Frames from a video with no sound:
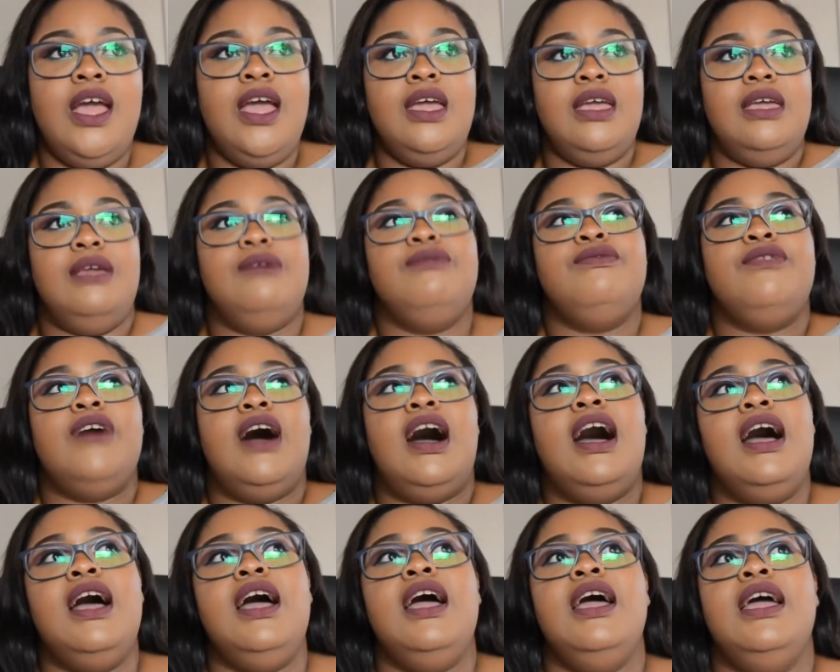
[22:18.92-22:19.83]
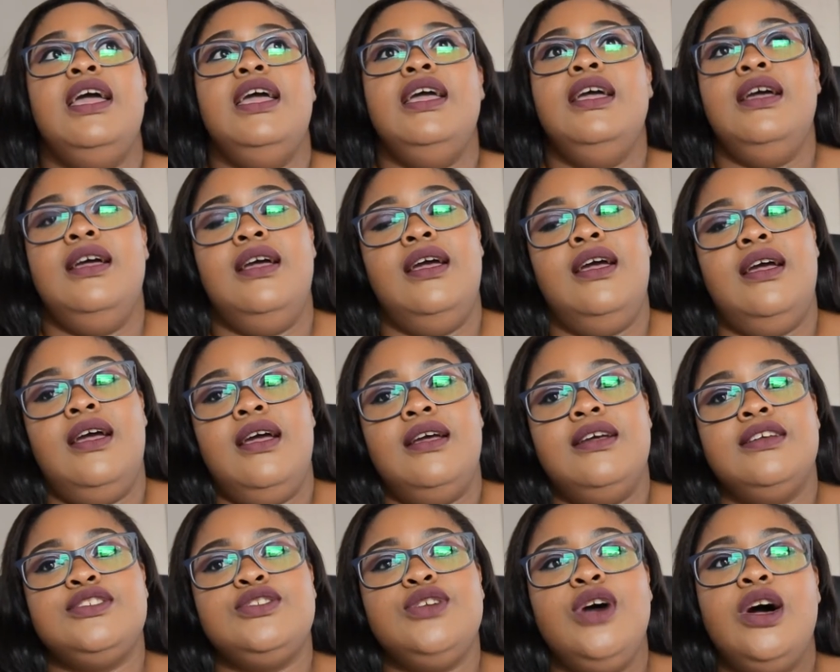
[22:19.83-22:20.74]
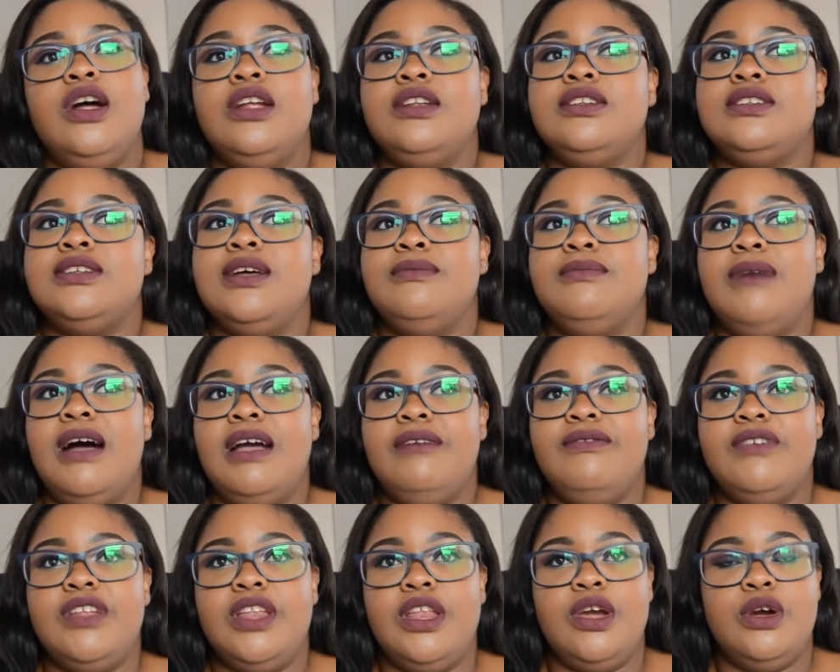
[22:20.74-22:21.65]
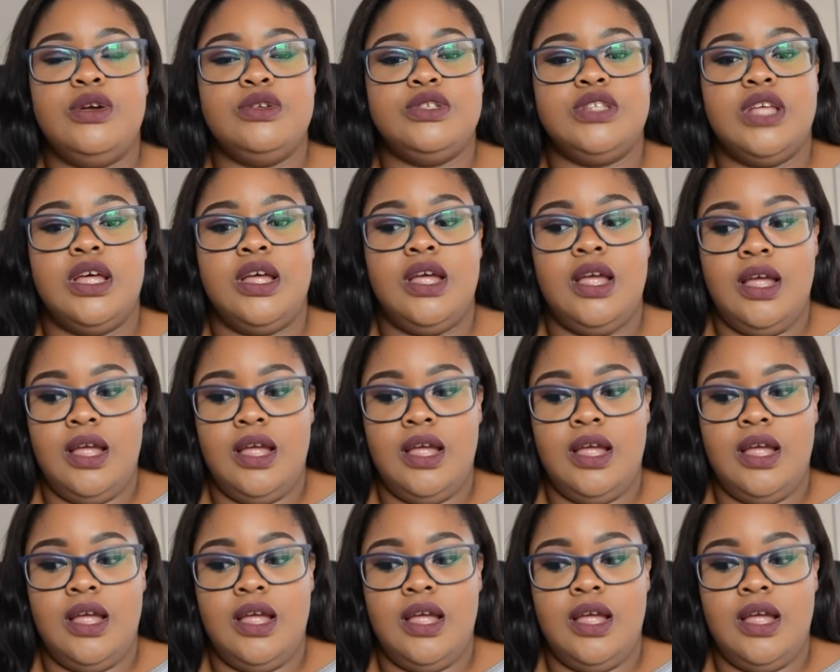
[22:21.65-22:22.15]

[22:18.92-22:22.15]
If I start my videos